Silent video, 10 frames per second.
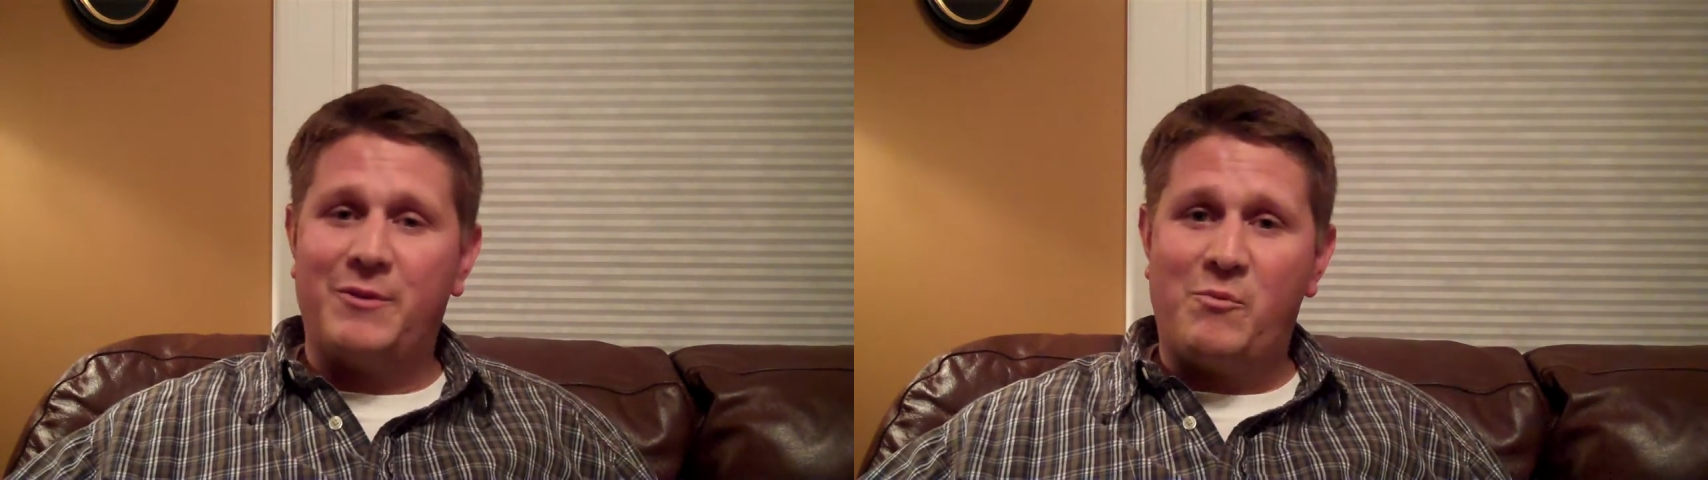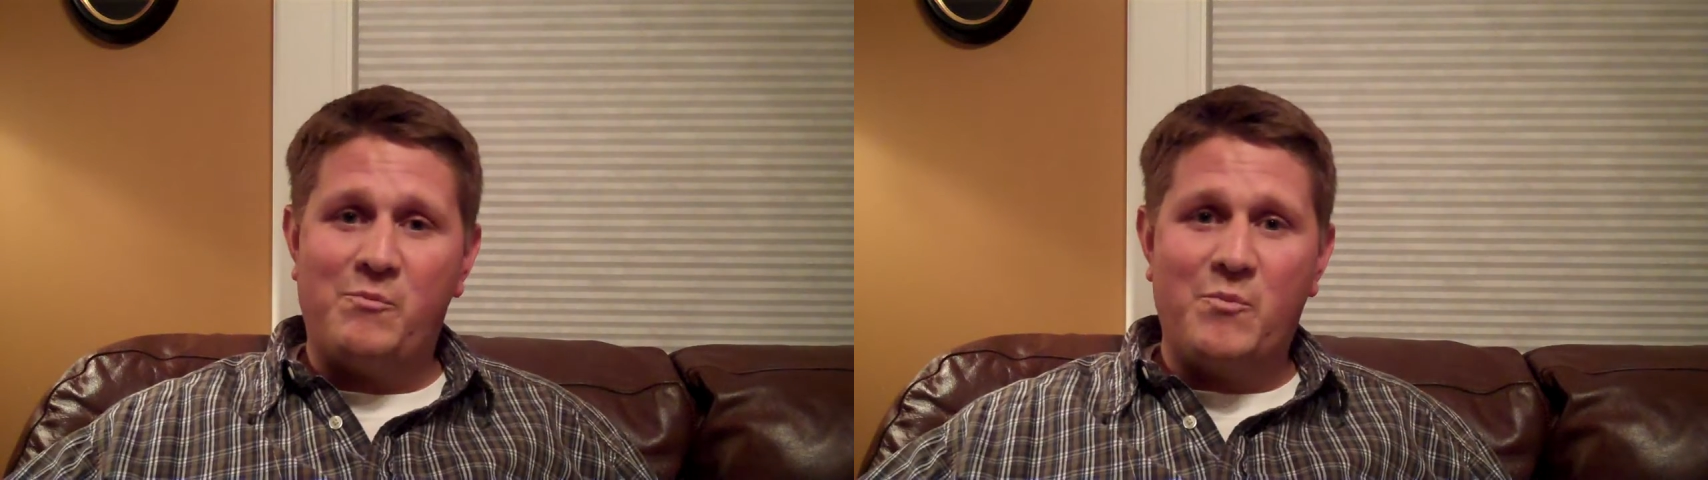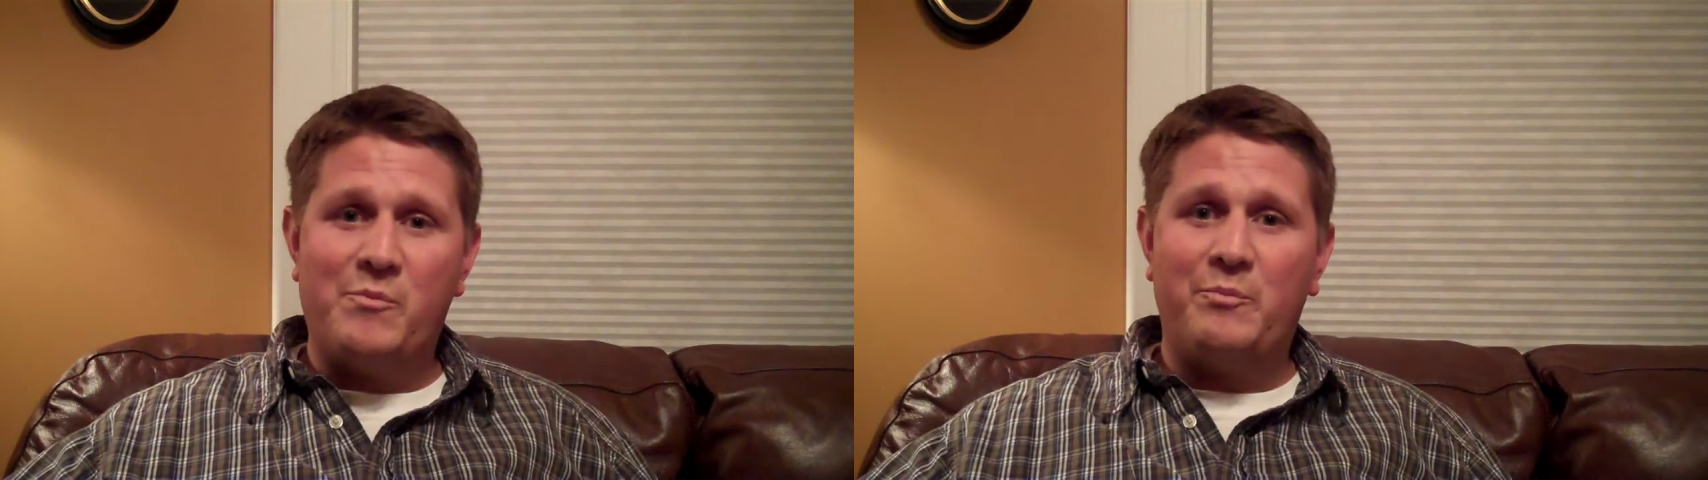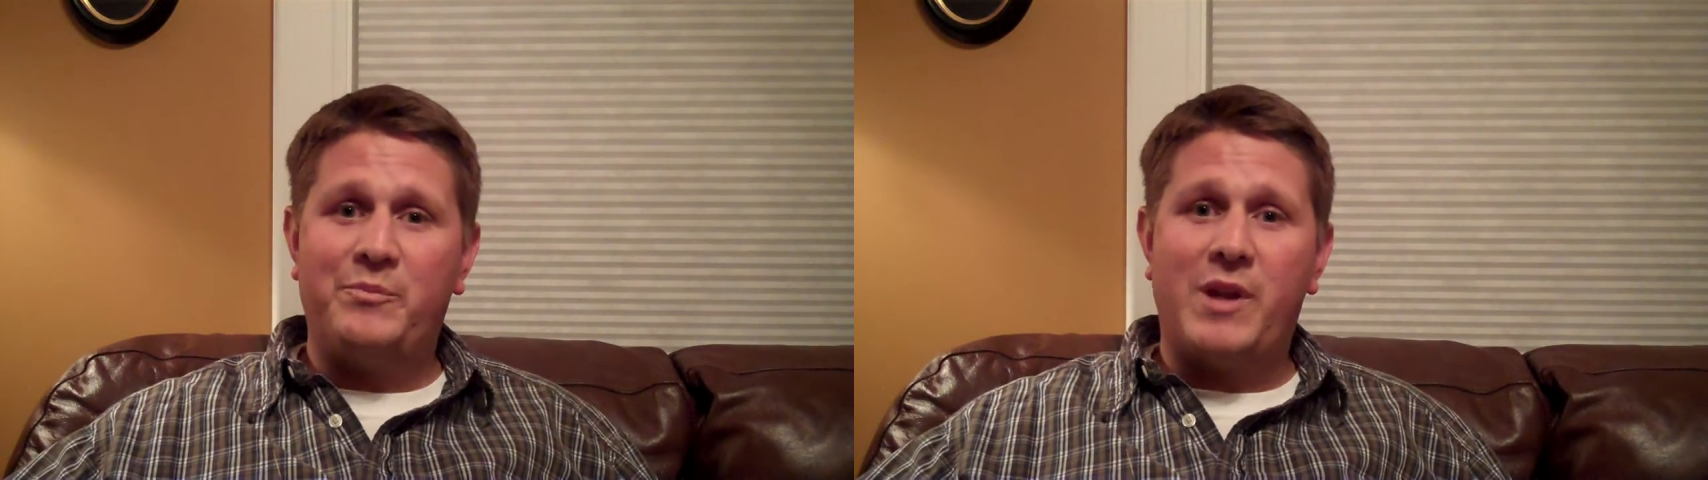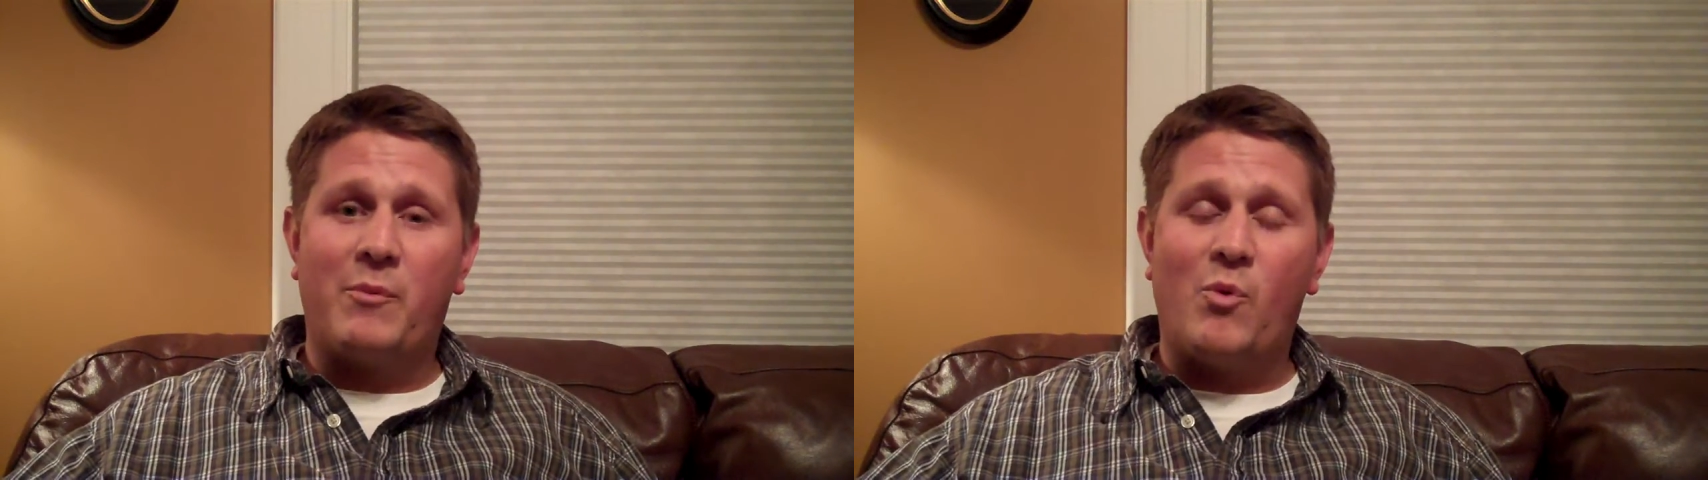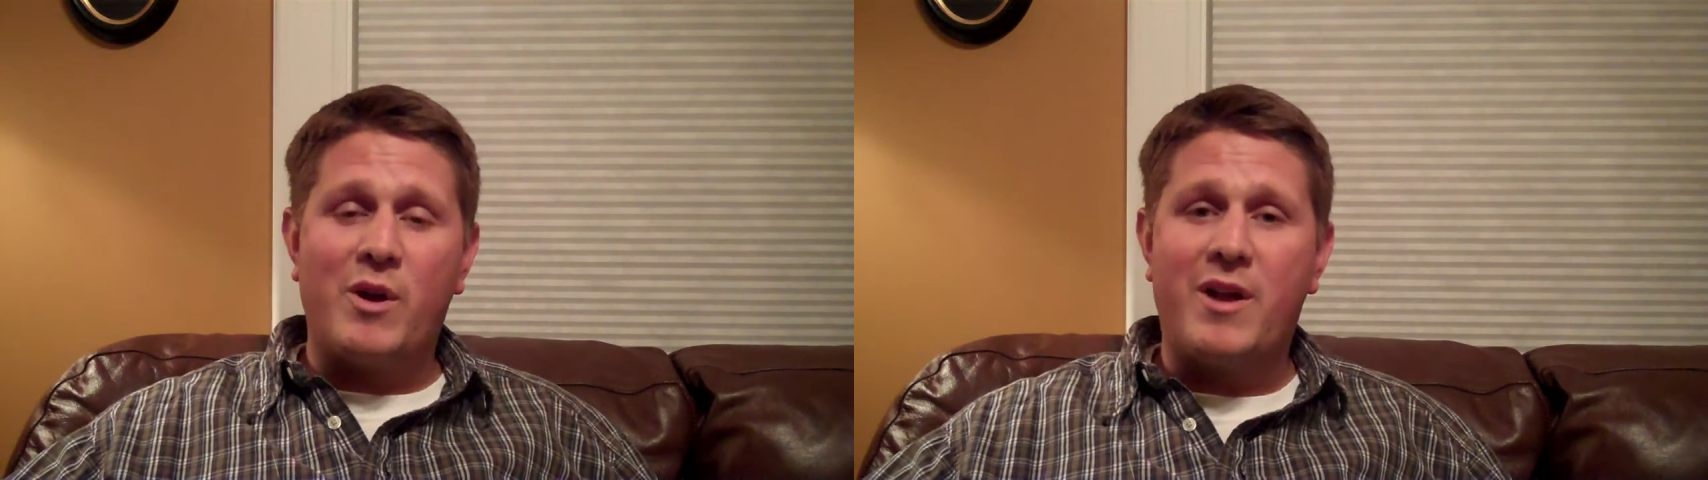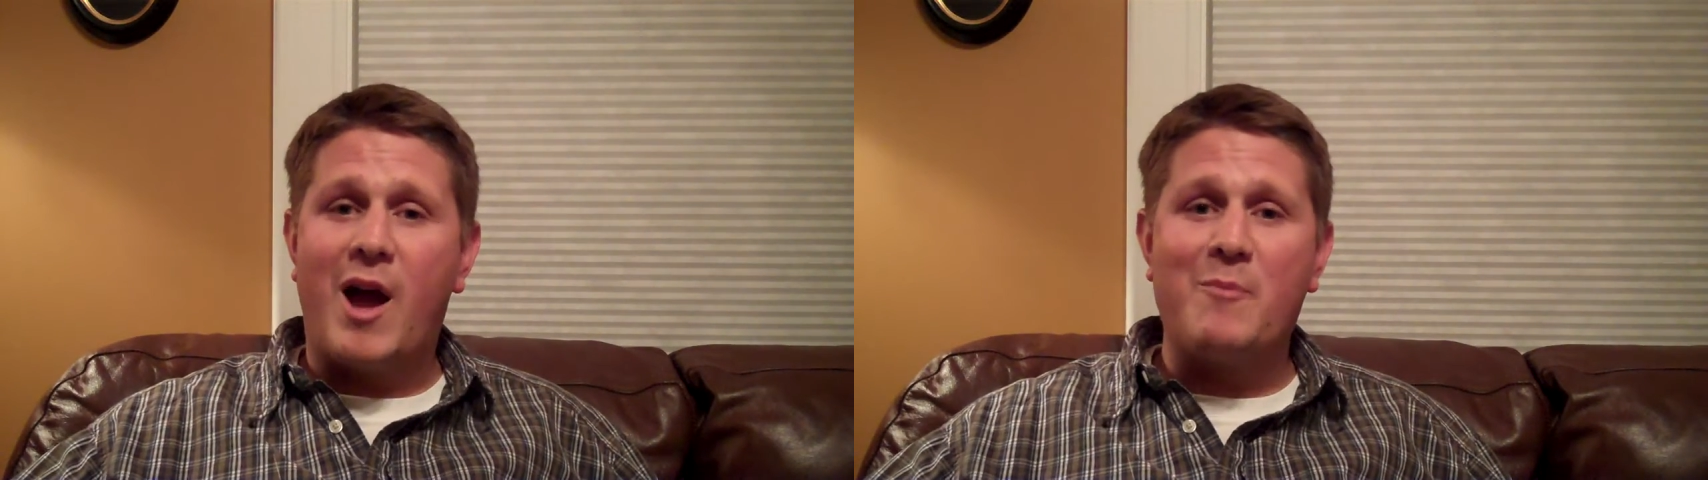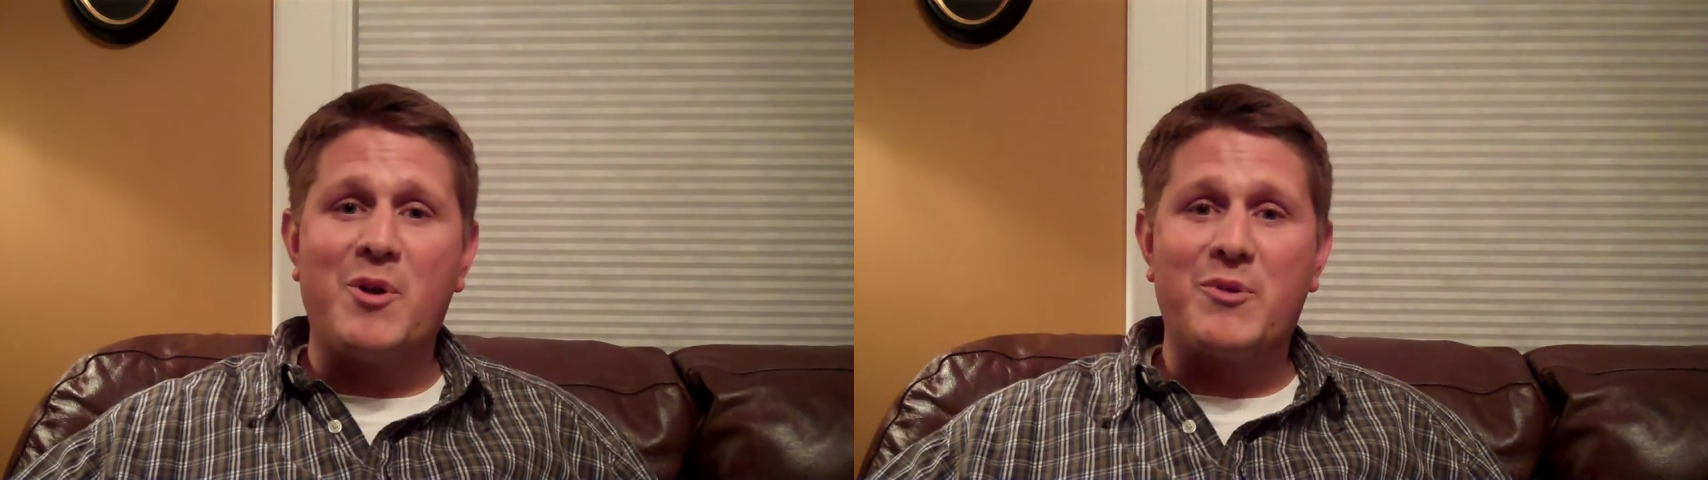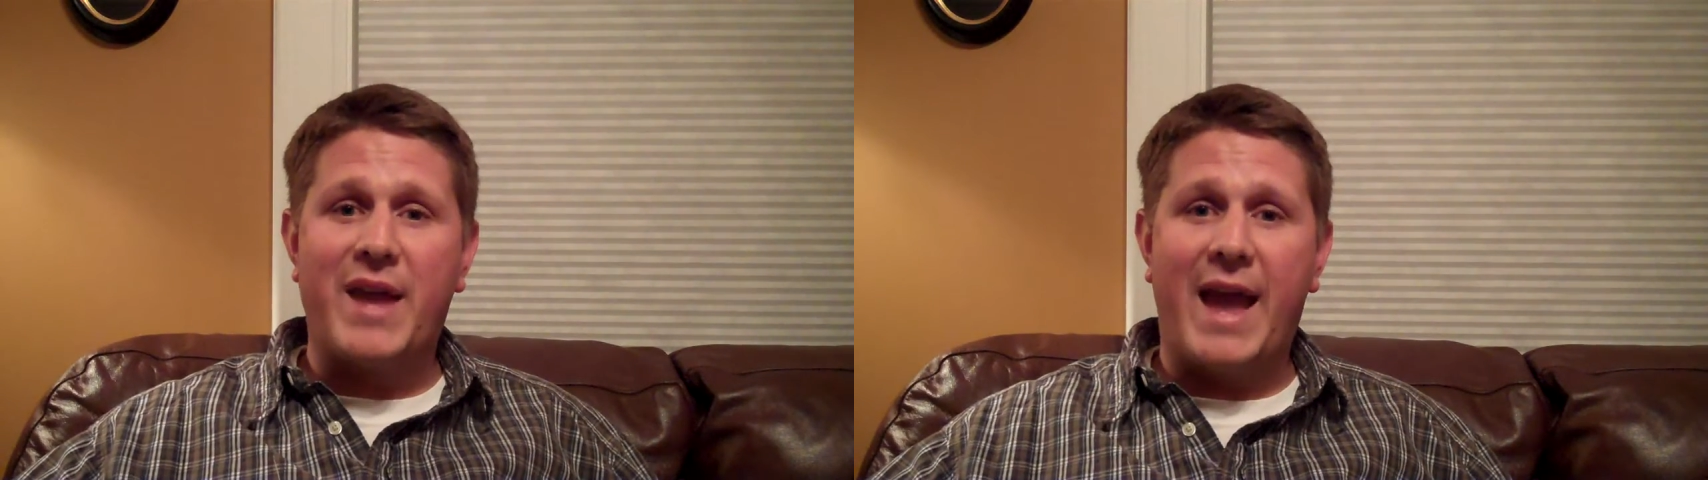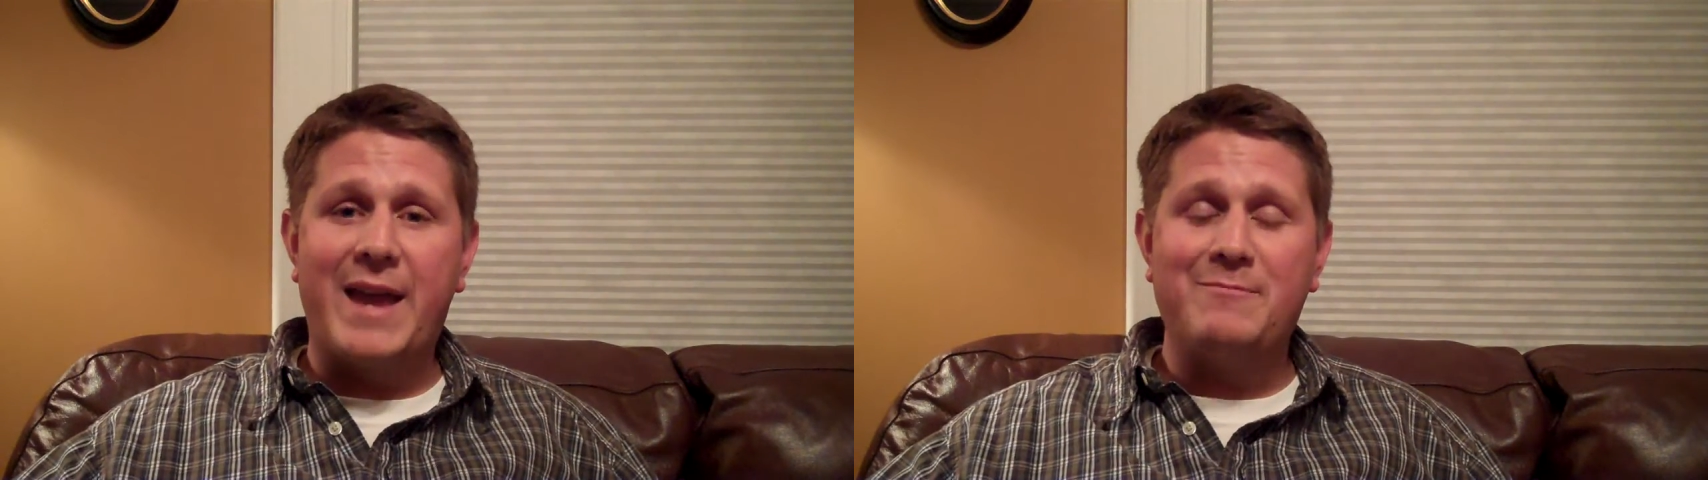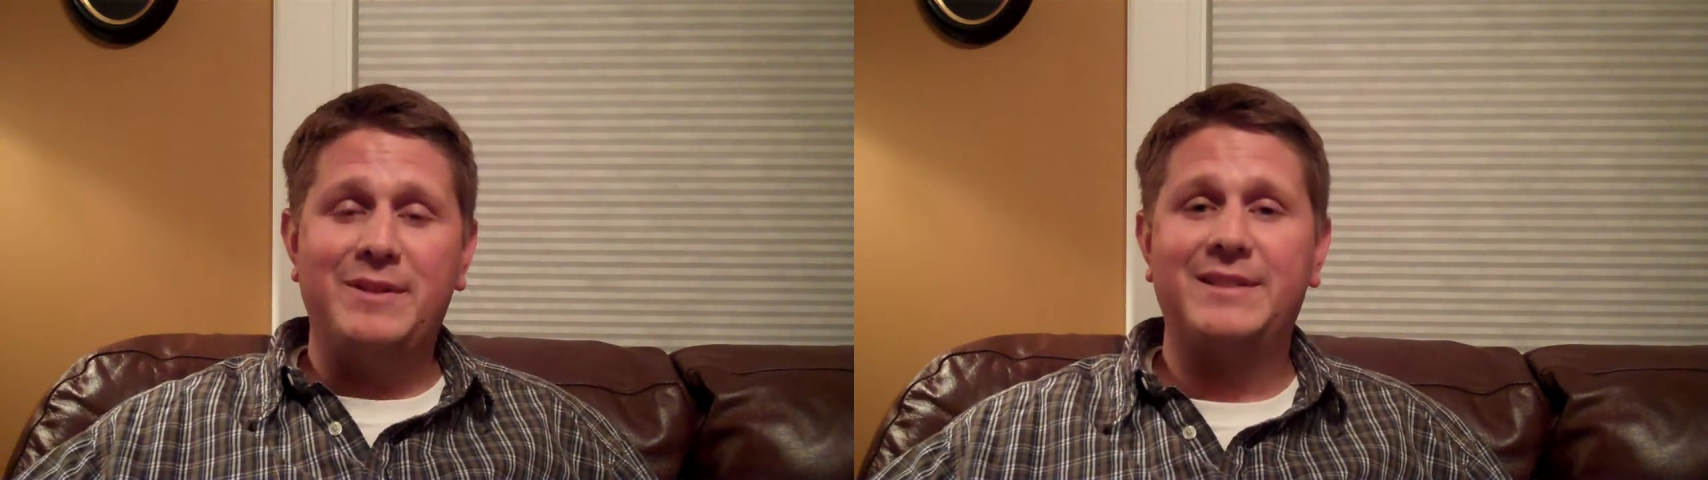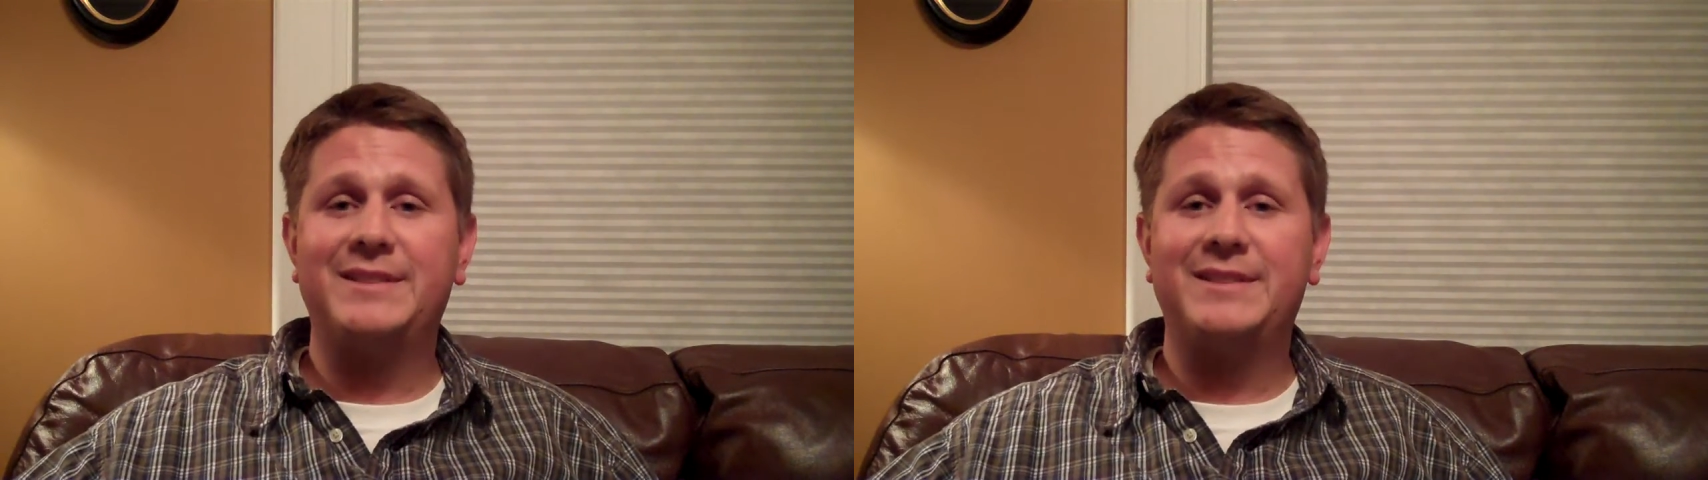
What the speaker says: The #1 combo came.